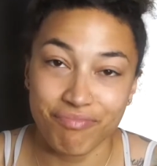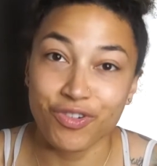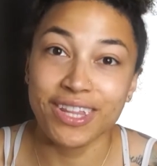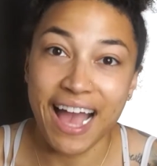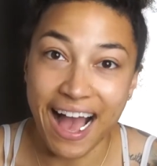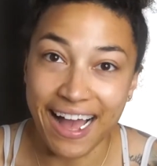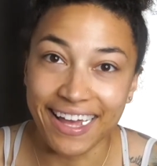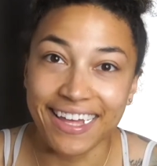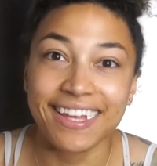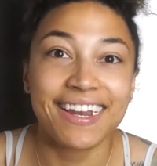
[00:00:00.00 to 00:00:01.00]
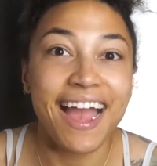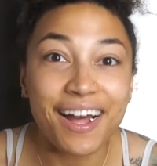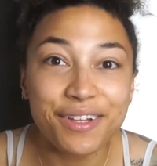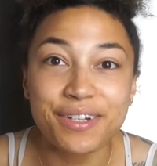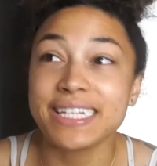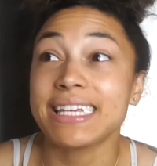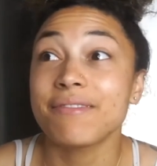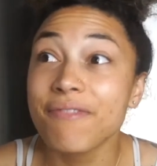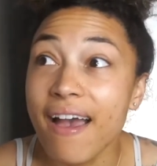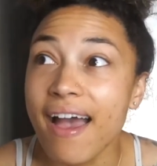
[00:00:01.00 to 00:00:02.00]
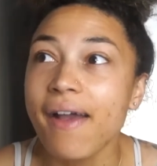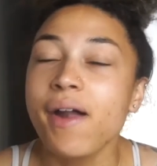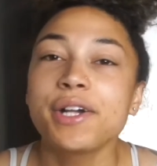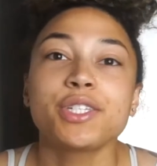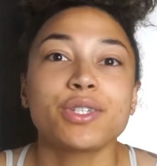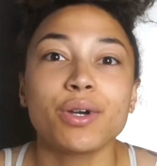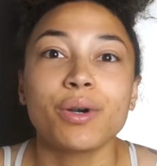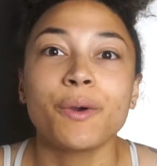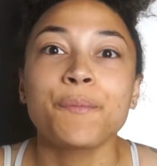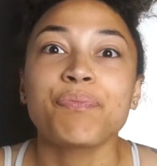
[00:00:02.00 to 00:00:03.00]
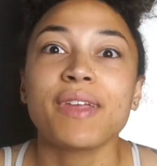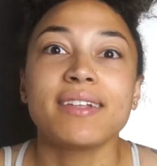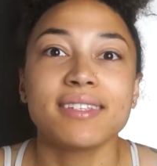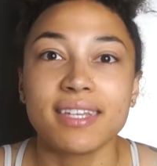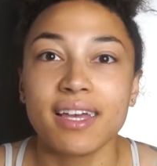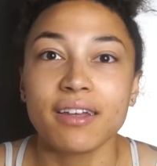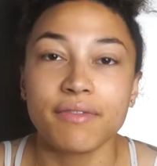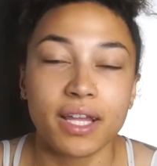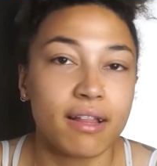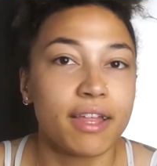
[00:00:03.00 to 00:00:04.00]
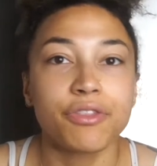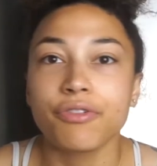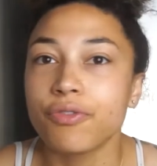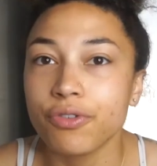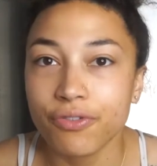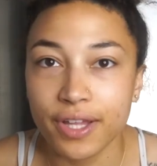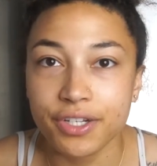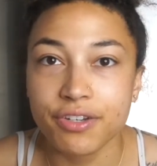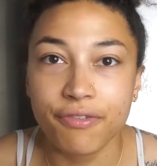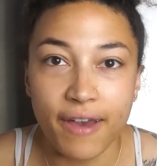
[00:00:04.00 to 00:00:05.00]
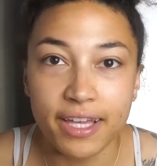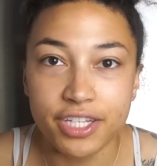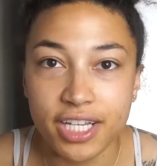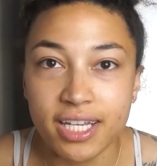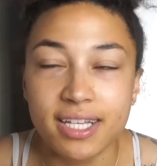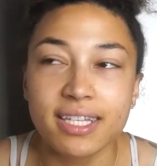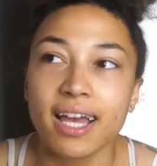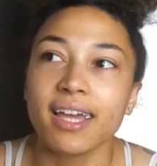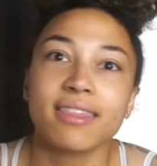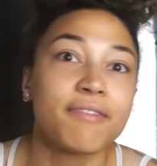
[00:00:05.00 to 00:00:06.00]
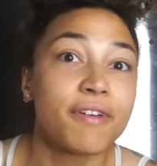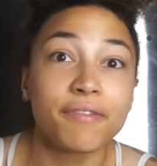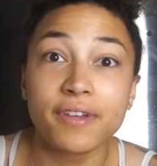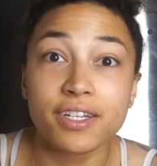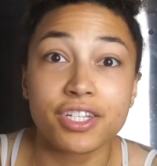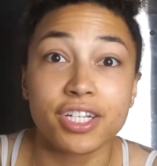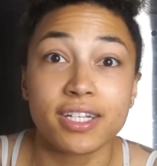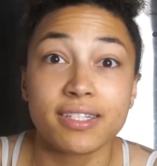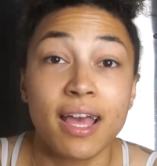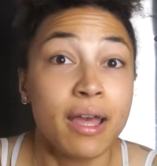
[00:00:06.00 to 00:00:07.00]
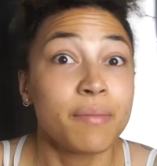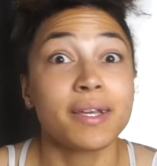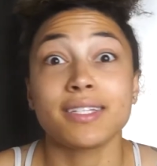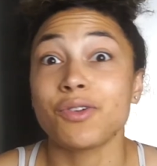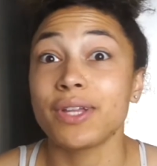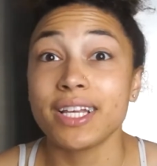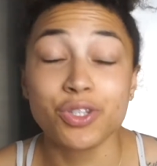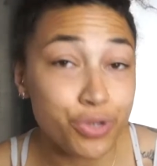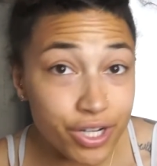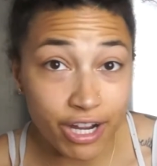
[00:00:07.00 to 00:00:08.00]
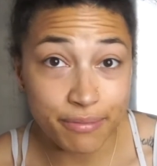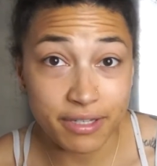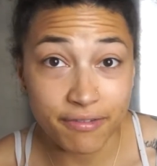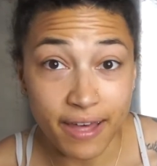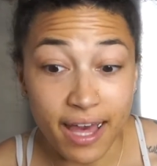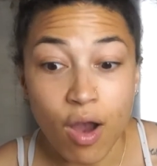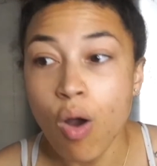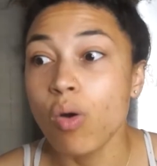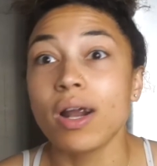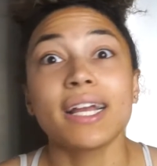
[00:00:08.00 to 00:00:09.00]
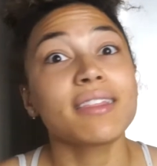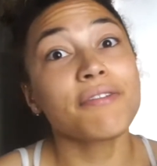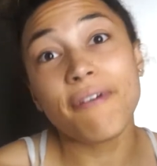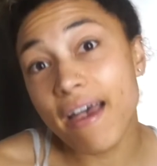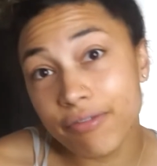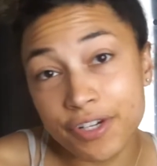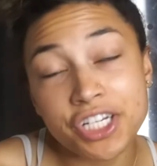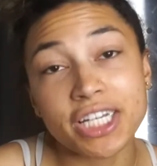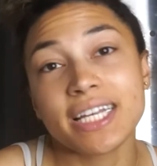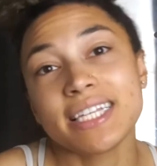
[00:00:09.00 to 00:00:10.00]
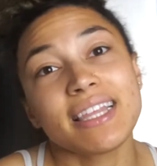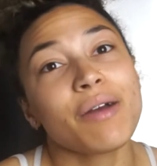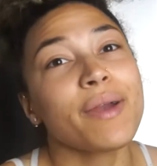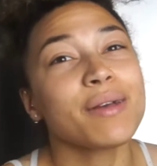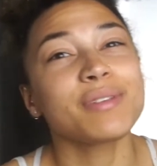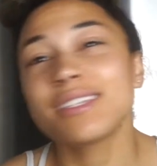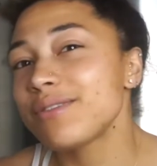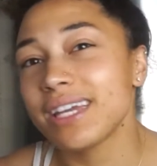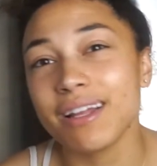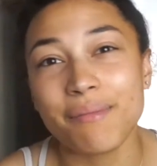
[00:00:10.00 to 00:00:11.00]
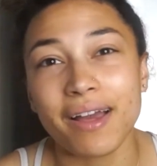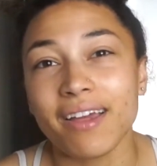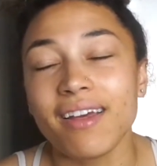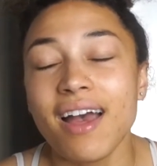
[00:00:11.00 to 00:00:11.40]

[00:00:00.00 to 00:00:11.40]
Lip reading: really high in calories and fat. So instead of getting like the full-fledged fat cheese, I get the Velveeta cheese because it only has 3 grams of fat, or I get the fat-free cheese. That way I'm still getting my